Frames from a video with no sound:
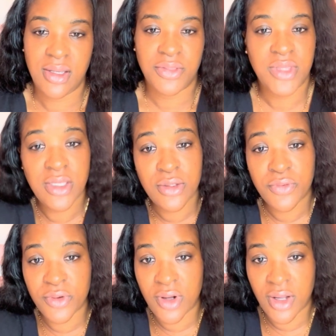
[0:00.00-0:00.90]
Thank you
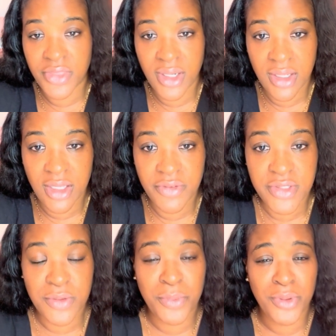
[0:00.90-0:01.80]
for all the love and
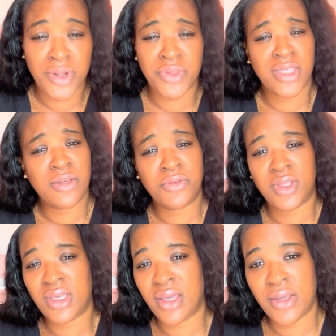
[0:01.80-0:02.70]
support. Thank you for the
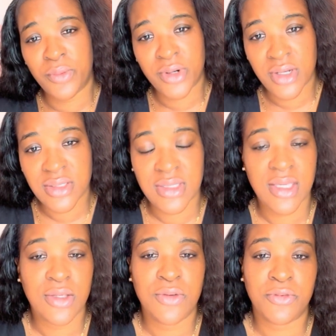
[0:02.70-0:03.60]
kind words.
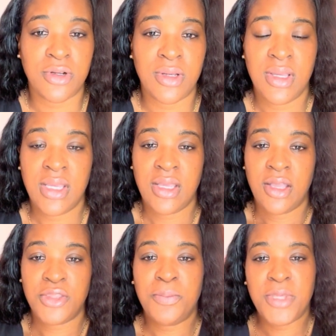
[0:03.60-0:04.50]
Thank you for
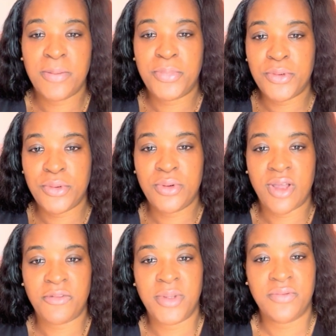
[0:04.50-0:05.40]
the people who
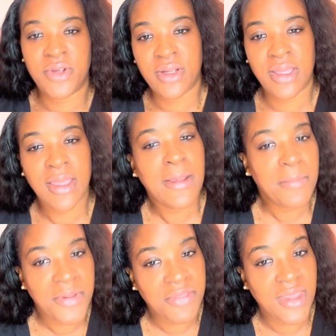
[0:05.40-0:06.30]
have been very
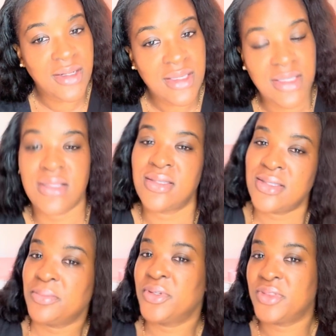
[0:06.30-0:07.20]
empathetic and
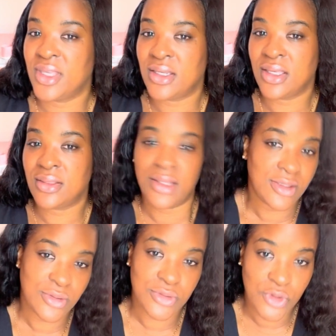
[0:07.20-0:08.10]
sympathetic.
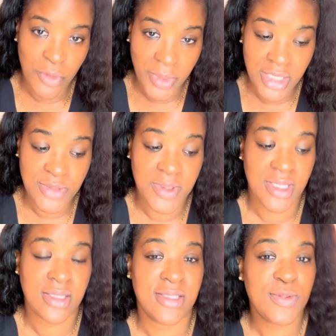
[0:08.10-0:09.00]
Thank you so much,
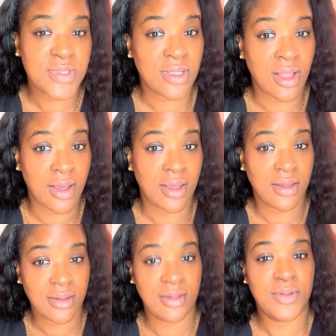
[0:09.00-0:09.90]
because this was a lot.
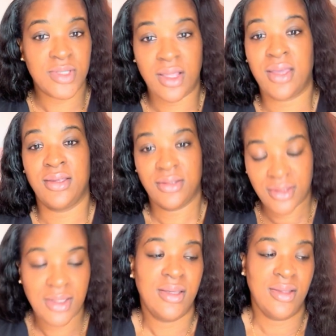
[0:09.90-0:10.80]
It was a lot.
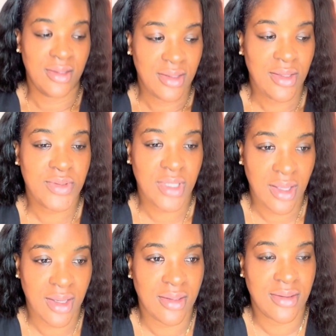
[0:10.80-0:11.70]
It was a lot.